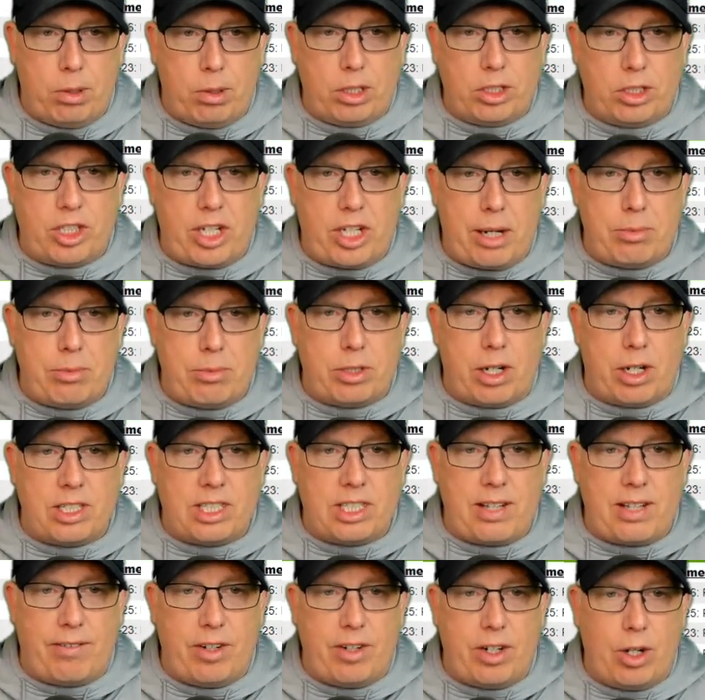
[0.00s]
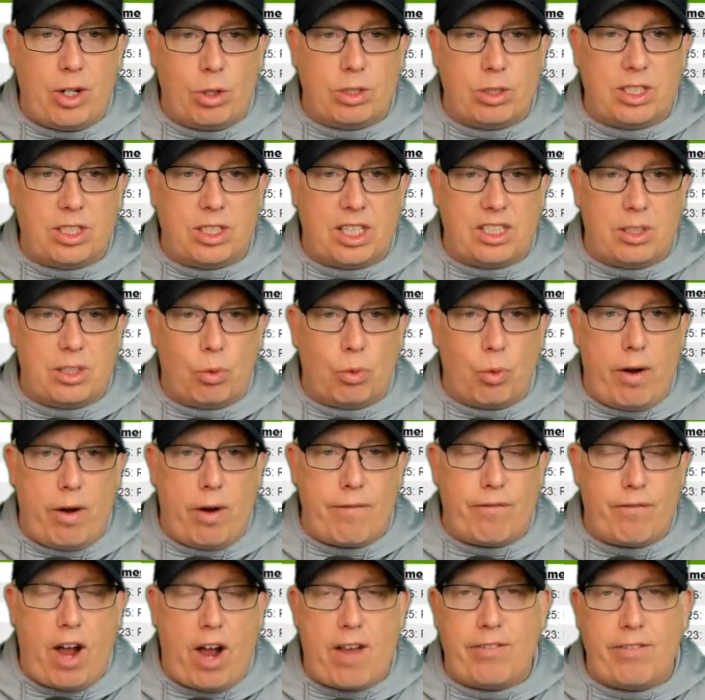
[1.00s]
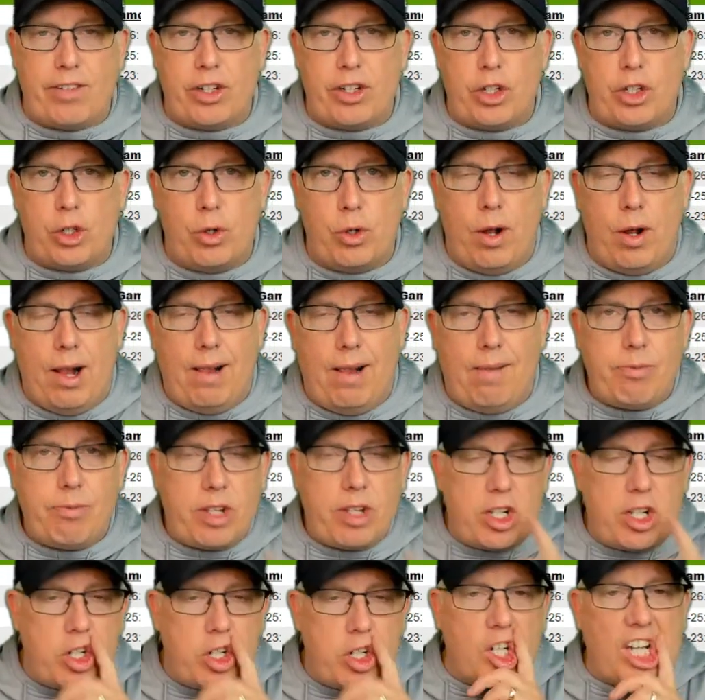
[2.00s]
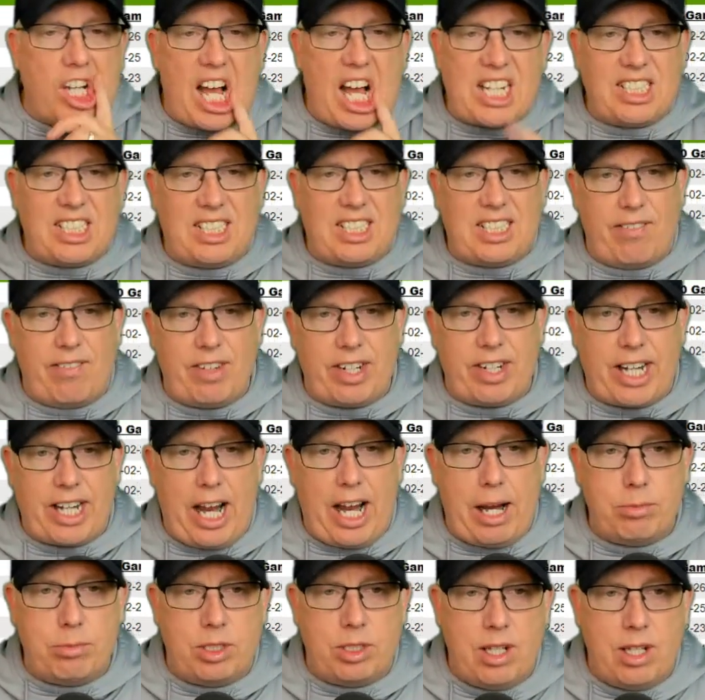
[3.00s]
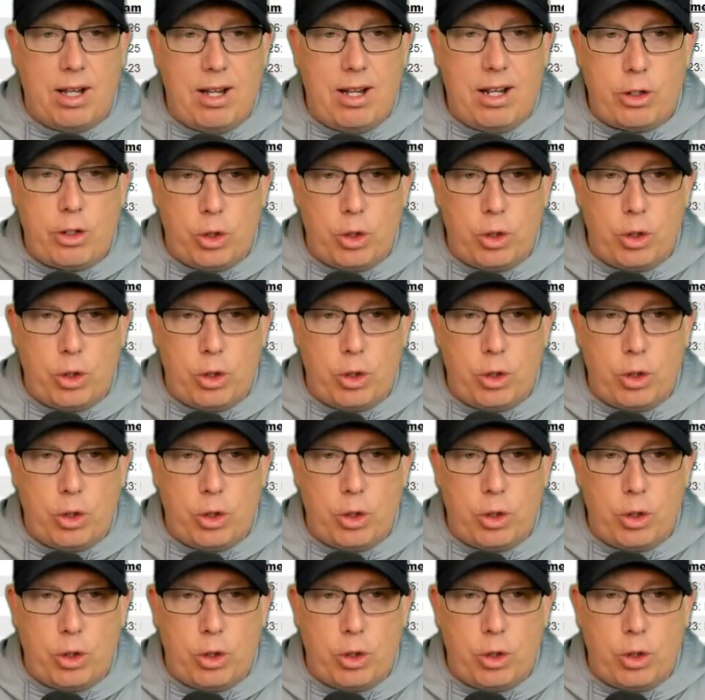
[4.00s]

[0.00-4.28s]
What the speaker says: Bullish teams are 7-0, 6-1, 5-2 in their last seven games.